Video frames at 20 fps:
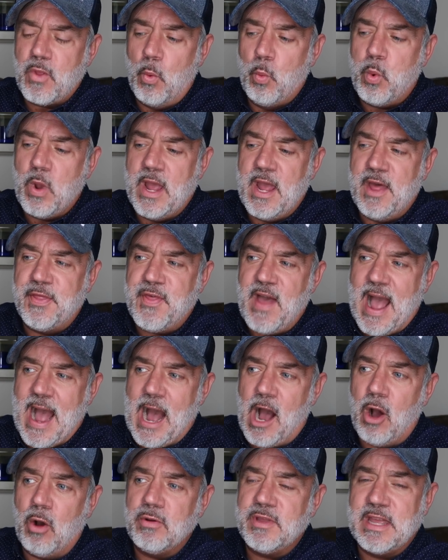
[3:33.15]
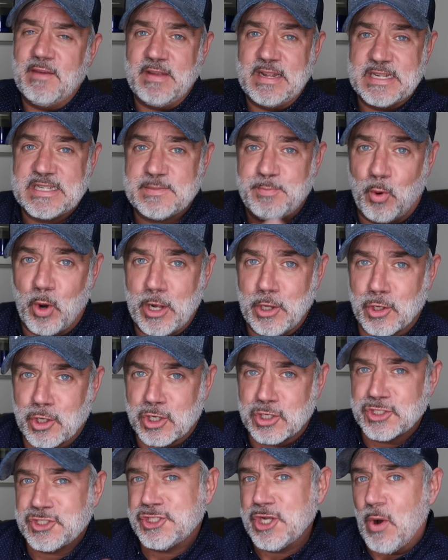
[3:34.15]
without giving
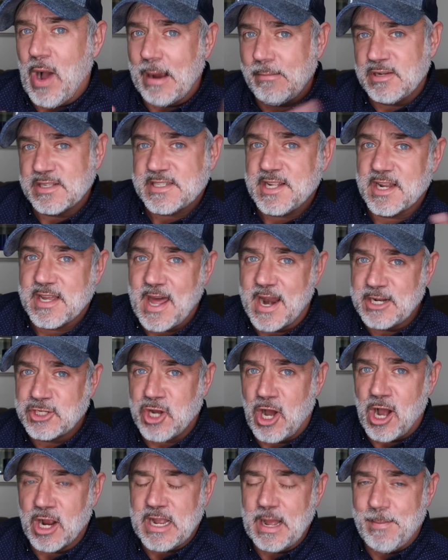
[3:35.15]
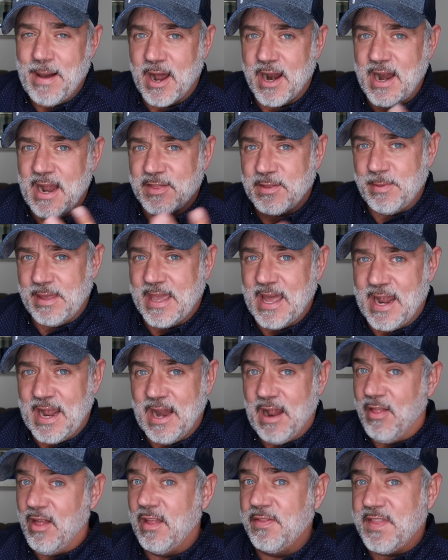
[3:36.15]
spoilers, so I'm just going to kind of talk about it at the
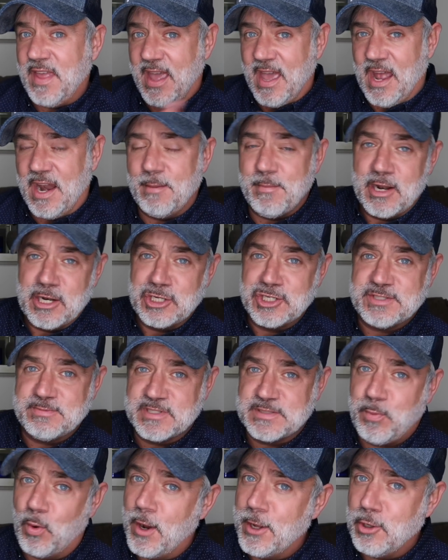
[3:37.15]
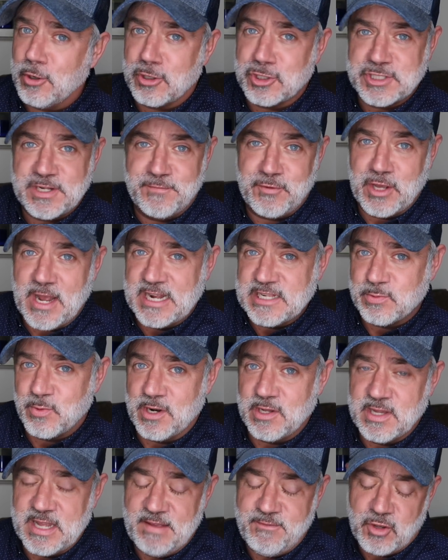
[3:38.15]
beginning, and then at the end I'm going to do some spoilers, and if you guys
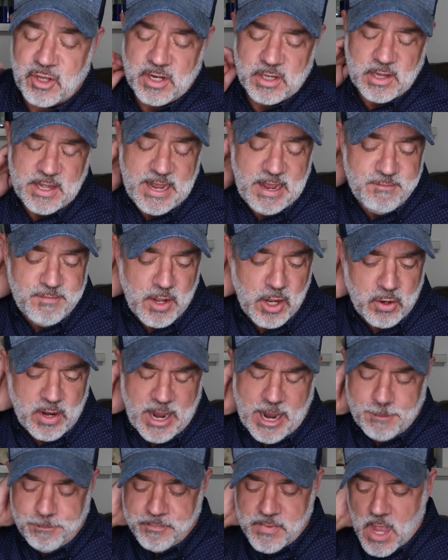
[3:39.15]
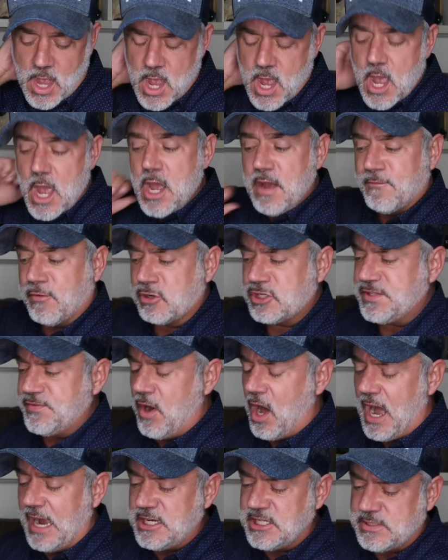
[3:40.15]
want to leave, you can leave, okay? First of
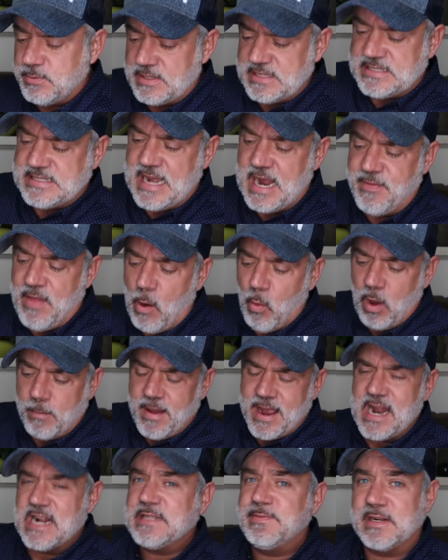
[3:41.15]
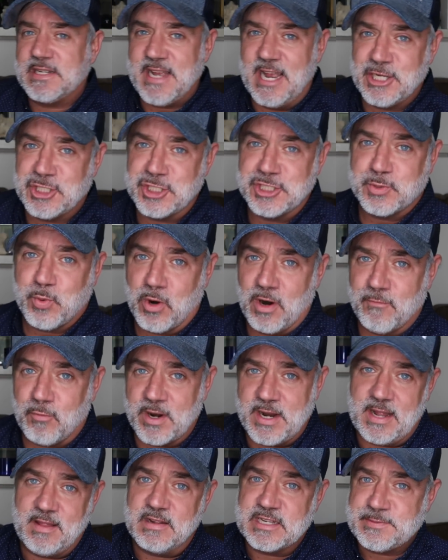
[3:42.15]
all, I just want to say that what my expectations were of
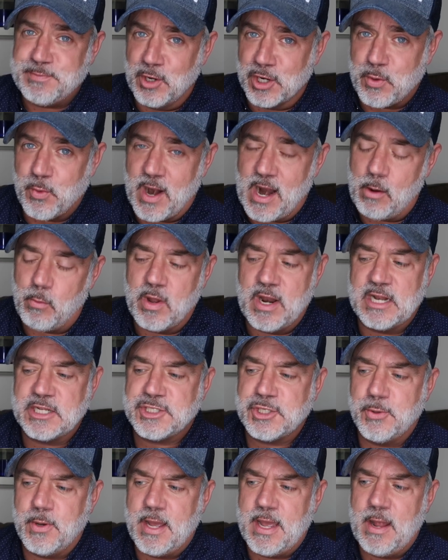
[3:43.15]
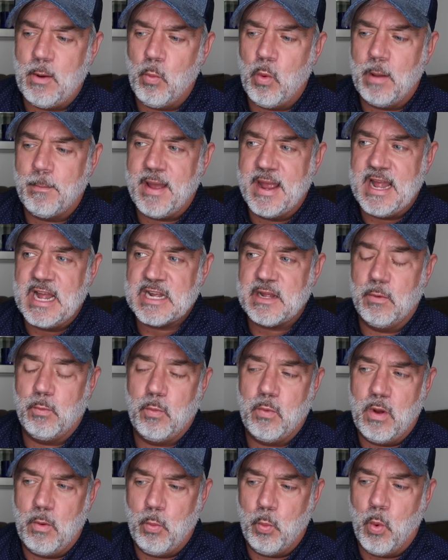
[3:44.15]
reading this book when I went into it and what
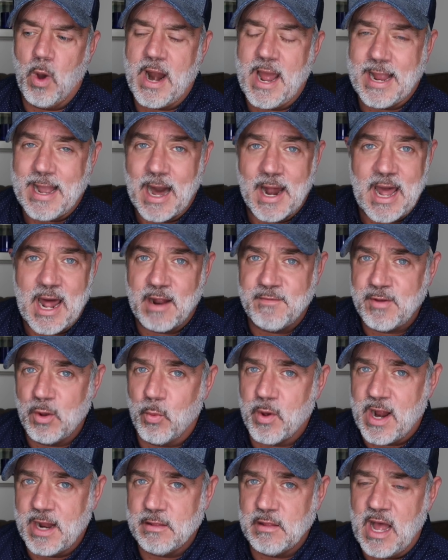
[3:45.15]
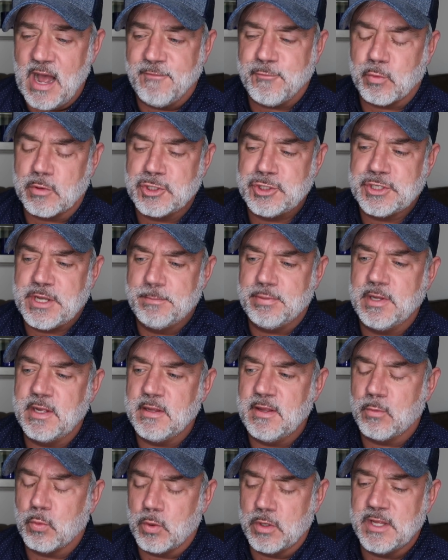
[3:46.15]
I got out of it when I left were two
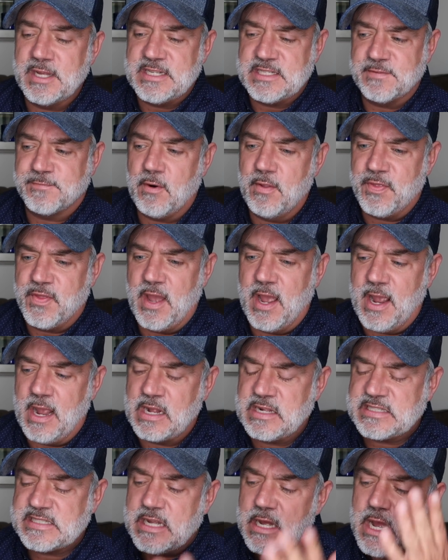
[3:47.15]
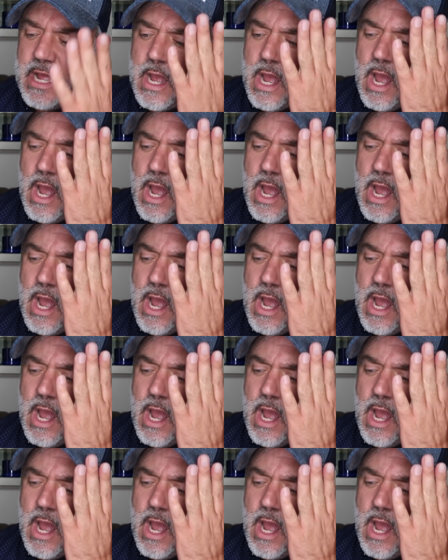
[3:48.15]
completely really different things.